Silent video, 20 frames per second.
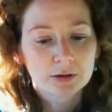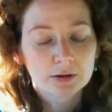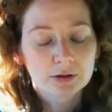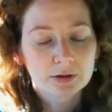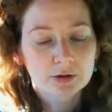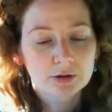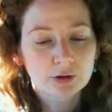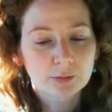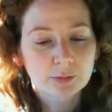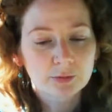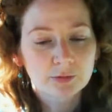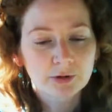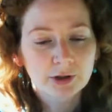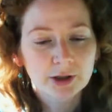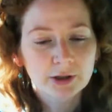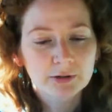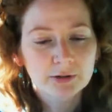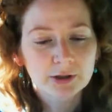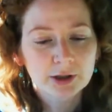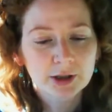stop
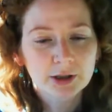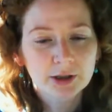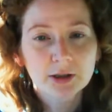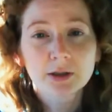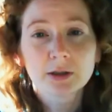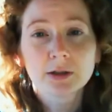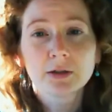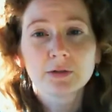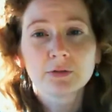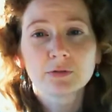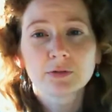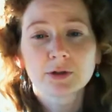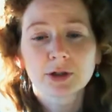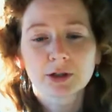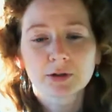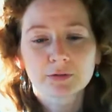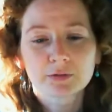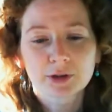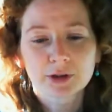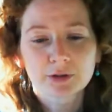frowning,
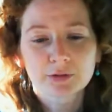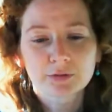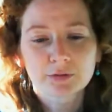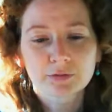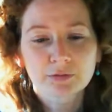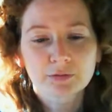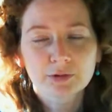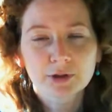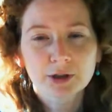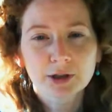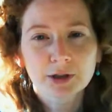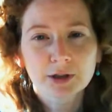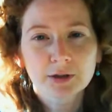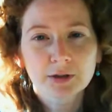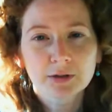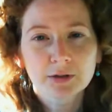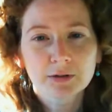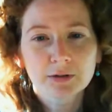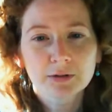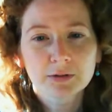frown, frown,
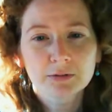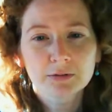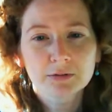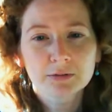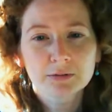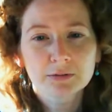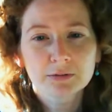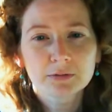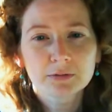frown.